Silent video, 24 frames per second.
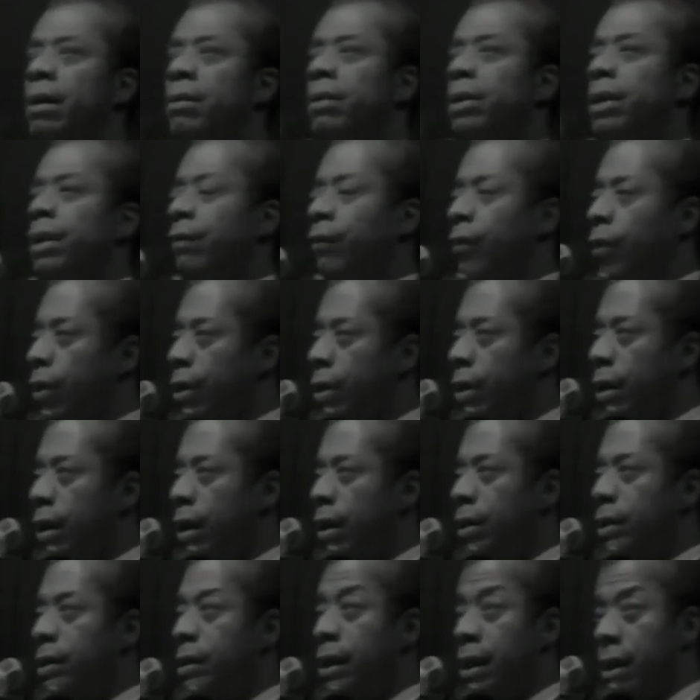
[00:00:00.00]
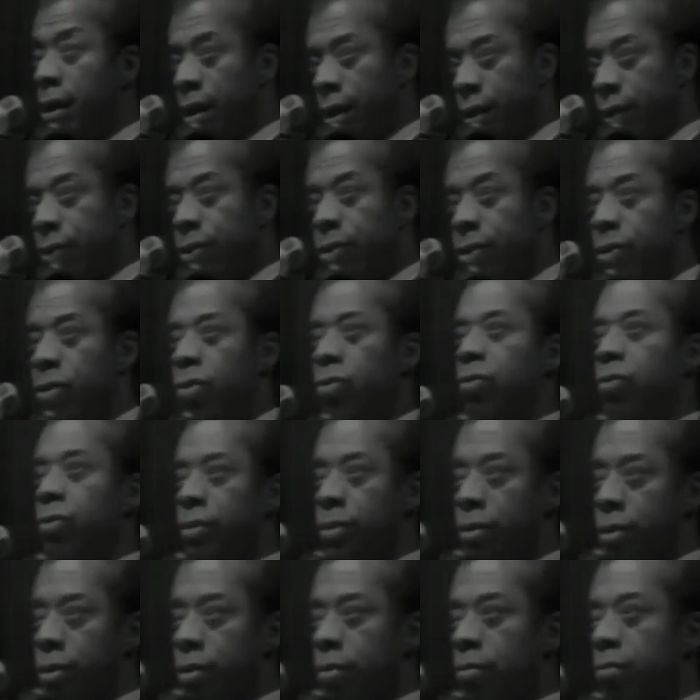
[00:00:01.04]
with a very young sit-in
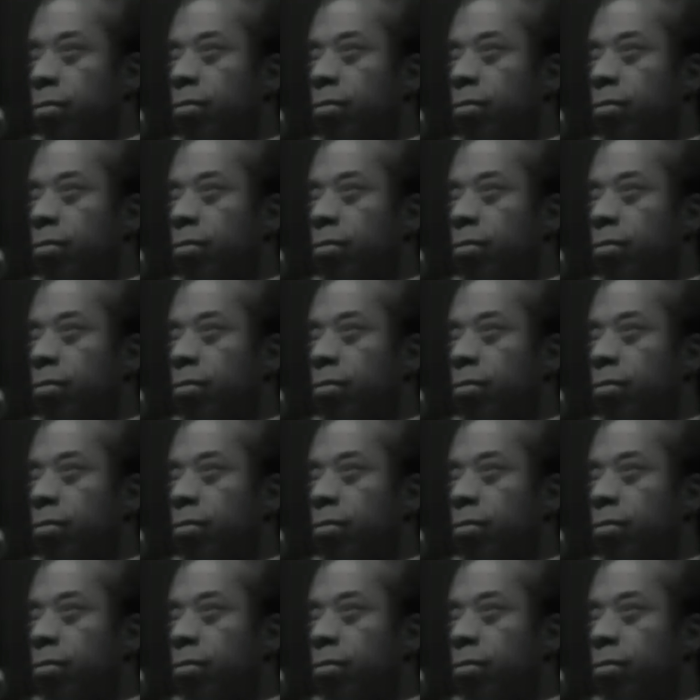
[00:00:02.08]
student,